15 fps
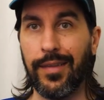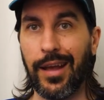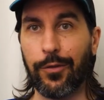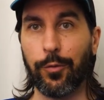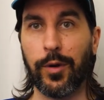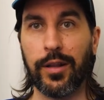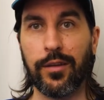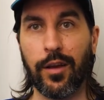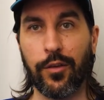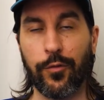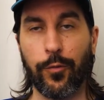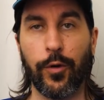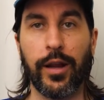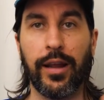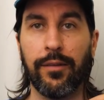That's what it does
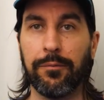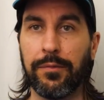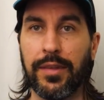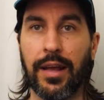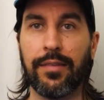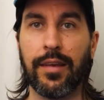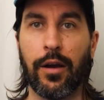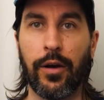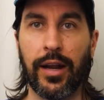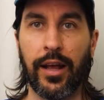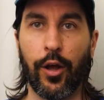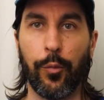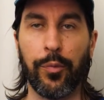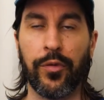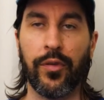for you. That's how it
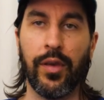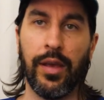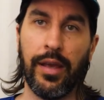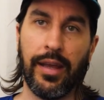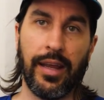helps.